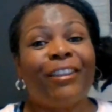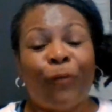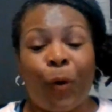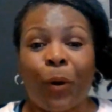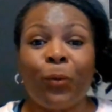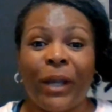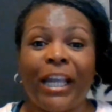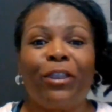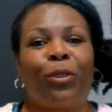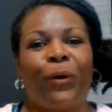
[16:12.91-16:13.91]
for
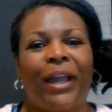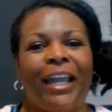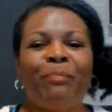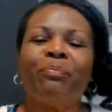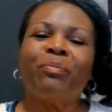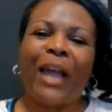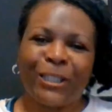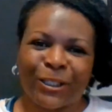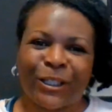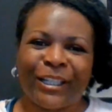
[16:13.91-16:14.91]
week 3.
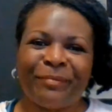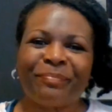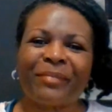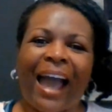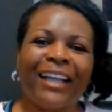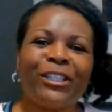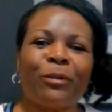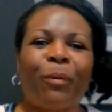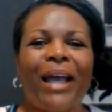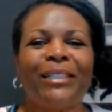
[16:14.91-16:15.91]
That's good. I
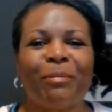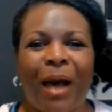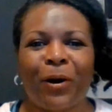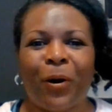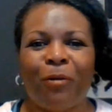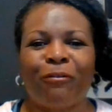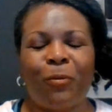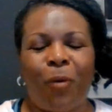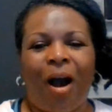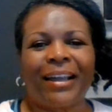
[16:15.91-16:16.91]
surpassed my goal for
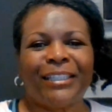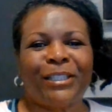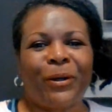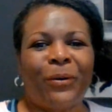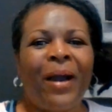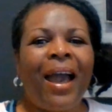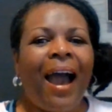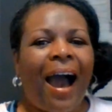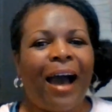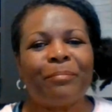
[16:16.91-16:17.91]
walking. So
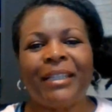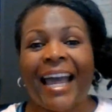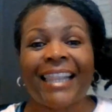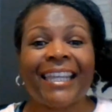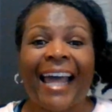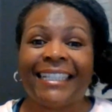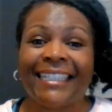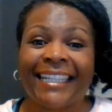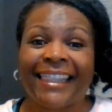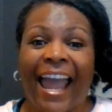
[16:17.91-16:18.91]
I'm glad that I
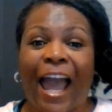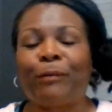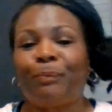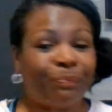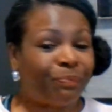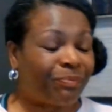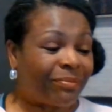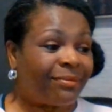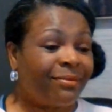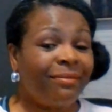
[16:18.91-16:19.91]
did that.
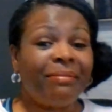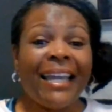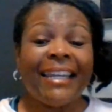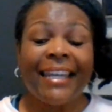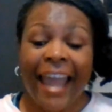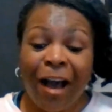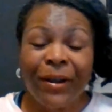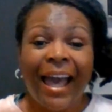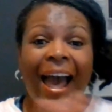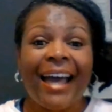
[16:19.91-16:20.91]
Now,
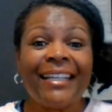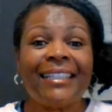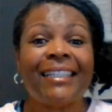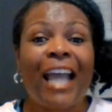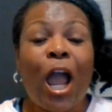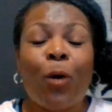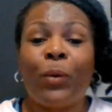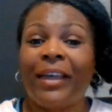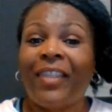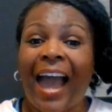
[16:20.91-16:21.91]
guys,
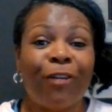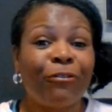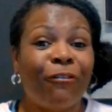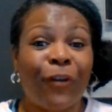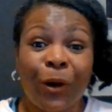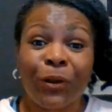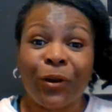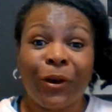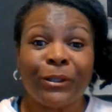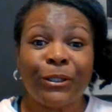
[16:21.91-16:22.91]
without
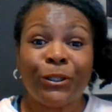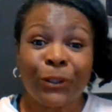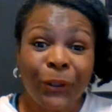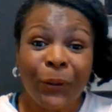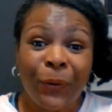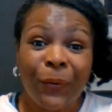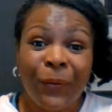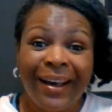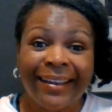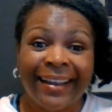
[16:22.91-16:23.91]
further ado,